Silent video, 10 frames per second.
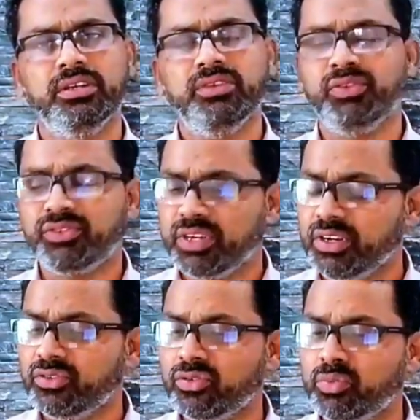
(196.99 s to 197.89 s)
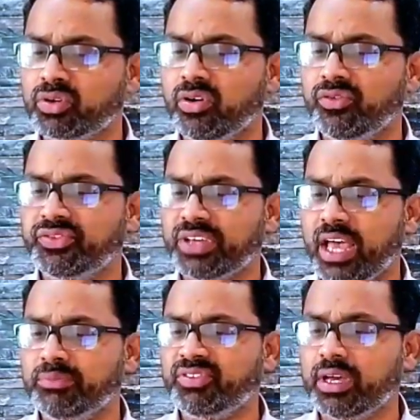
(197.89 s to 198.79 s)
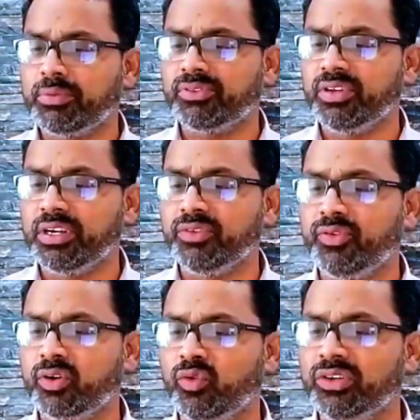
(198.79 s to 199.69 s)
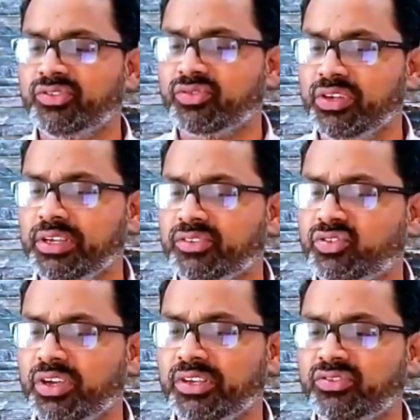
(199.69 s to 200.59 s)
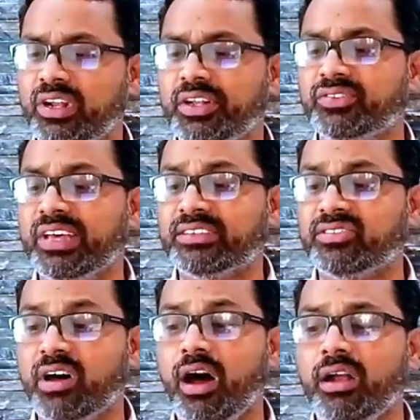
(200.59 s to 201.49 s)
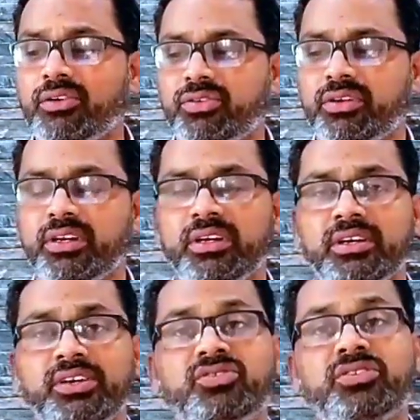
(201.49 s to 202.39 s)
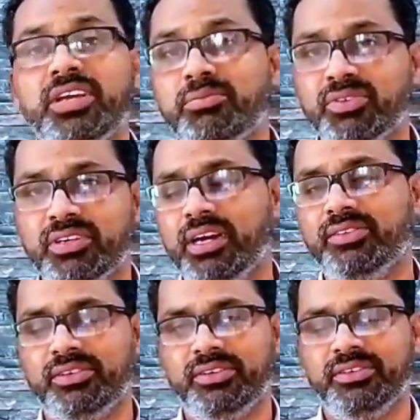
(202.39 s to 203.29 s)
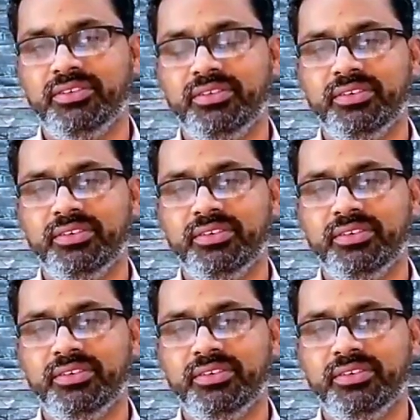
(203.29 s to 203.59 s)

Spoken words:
If you turn to the book of Psalms chapter 34 verse 3, it says, let us exalt His name together.